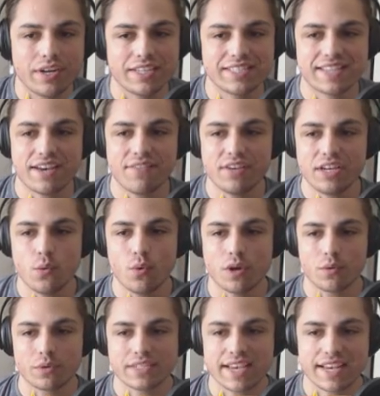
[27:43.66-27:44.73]
and 71.
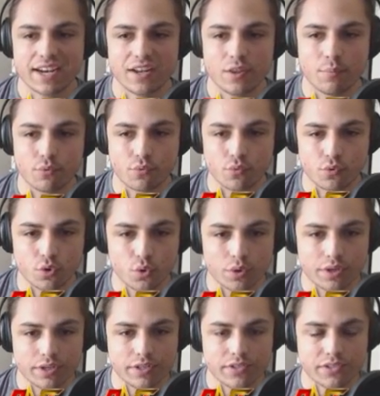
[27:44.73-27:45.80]
We're taking on the
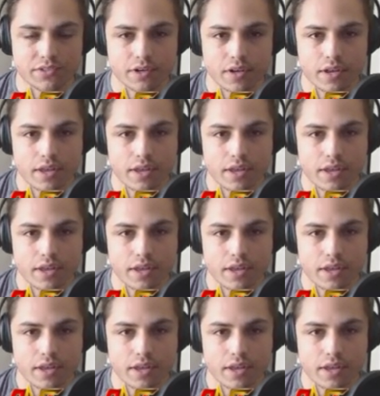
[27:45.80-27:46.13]
Brewers.